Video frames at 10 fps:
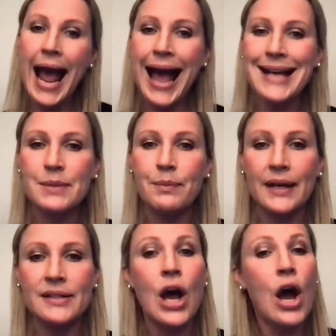
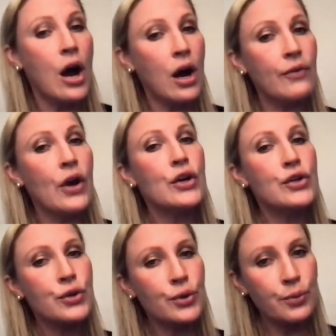aspects of
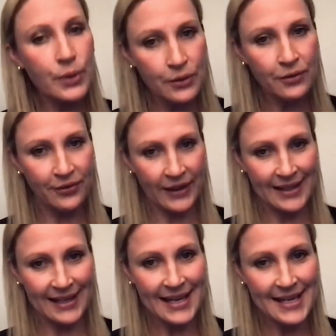true
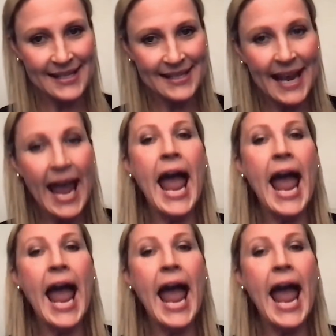fitness.